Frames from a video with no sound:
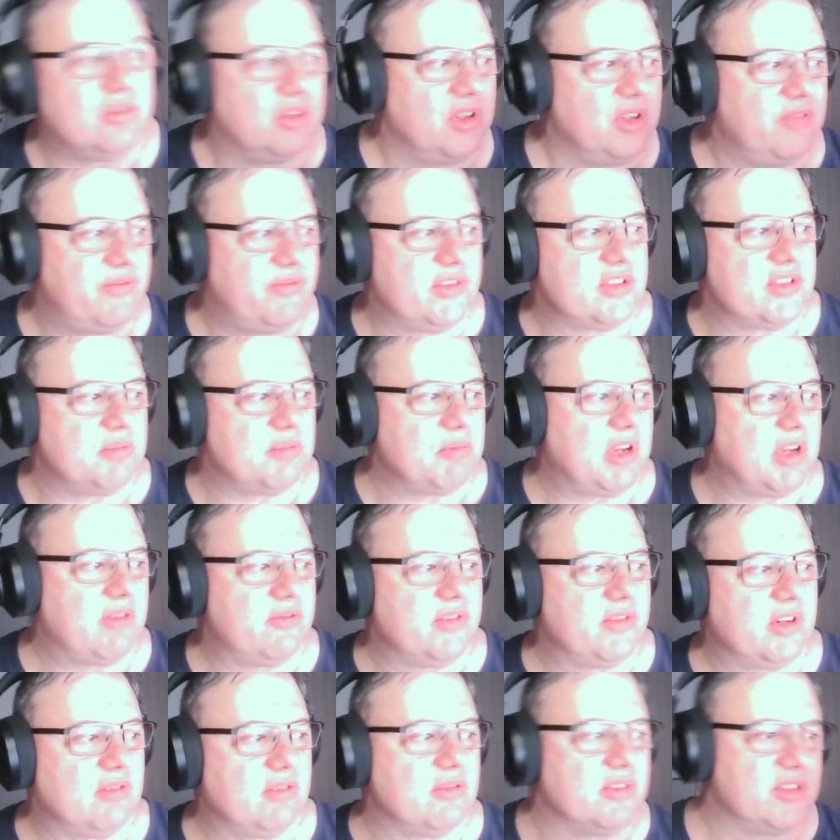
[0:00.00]
if it's the Maverick
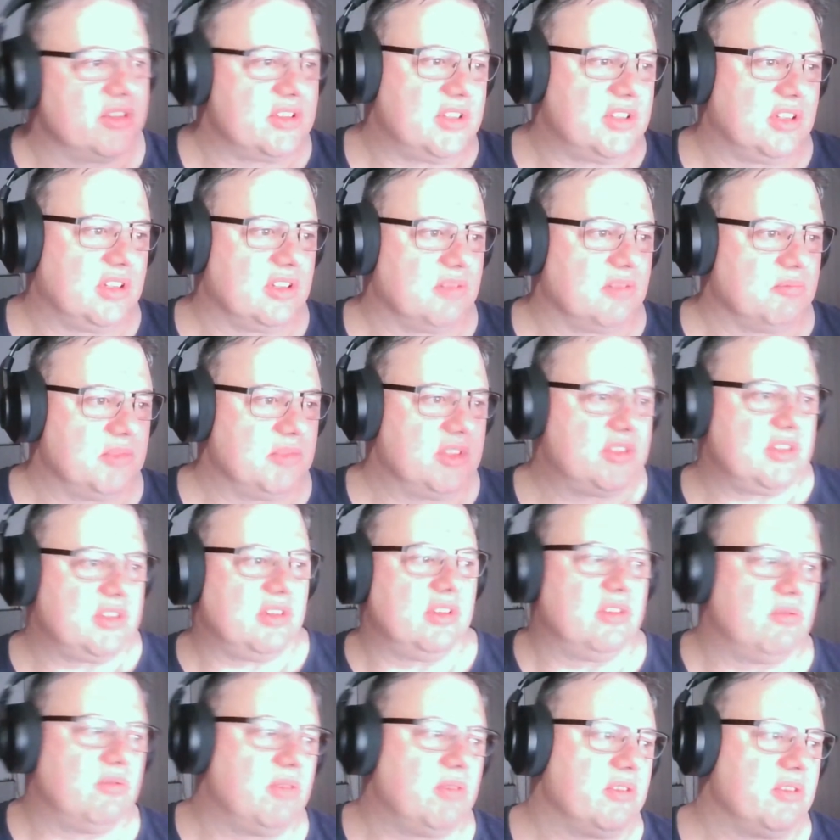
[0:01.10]
or the Signum. It's either
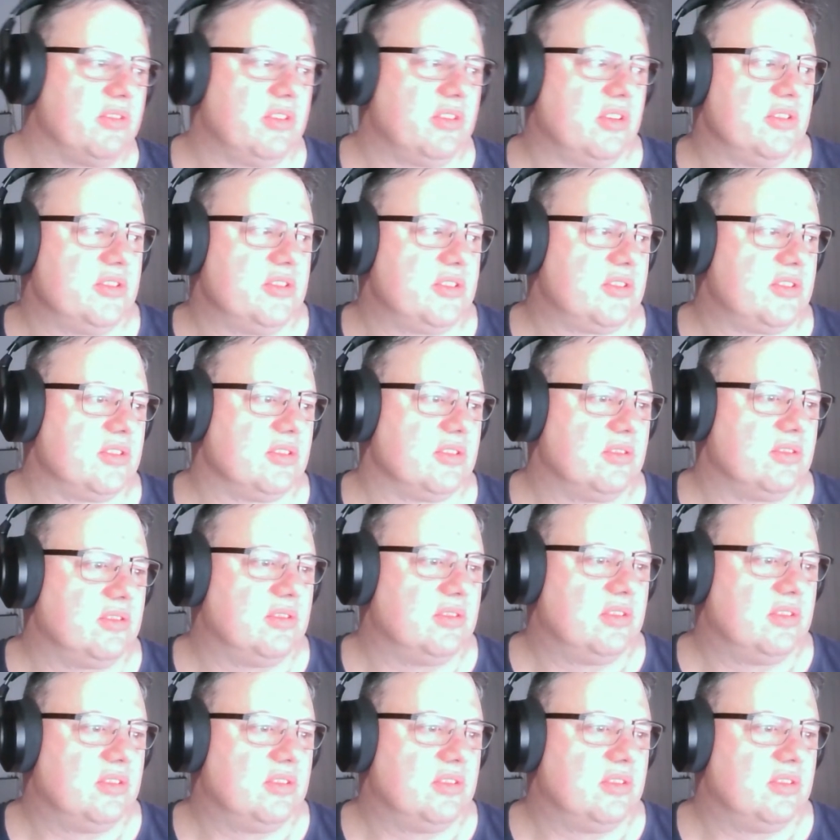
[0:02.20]
one of those two.